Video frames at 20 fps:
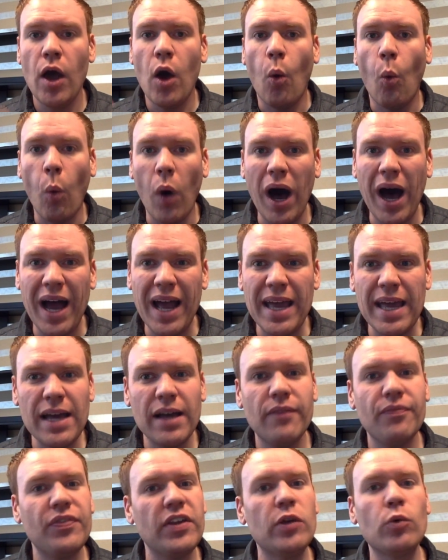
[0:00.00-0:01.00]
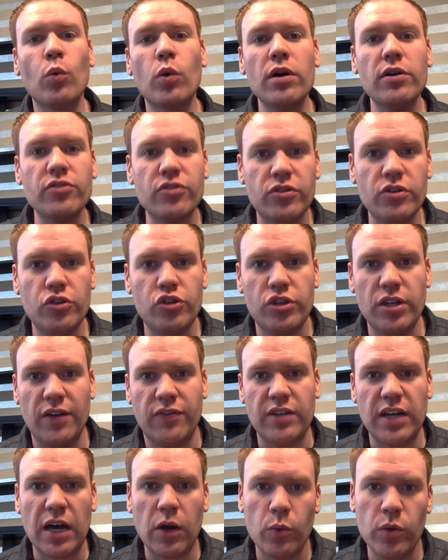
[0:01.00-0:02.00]
Why? And where's the
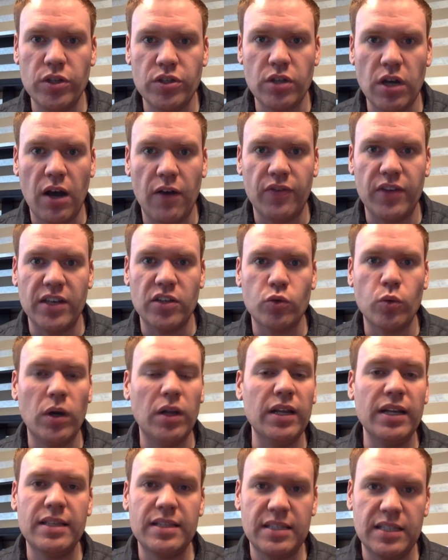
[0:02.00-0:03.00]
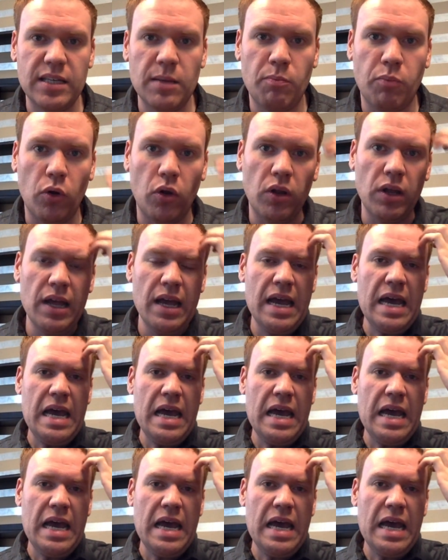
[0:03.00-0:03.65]
shift? How do we solve this? Well, it's simple.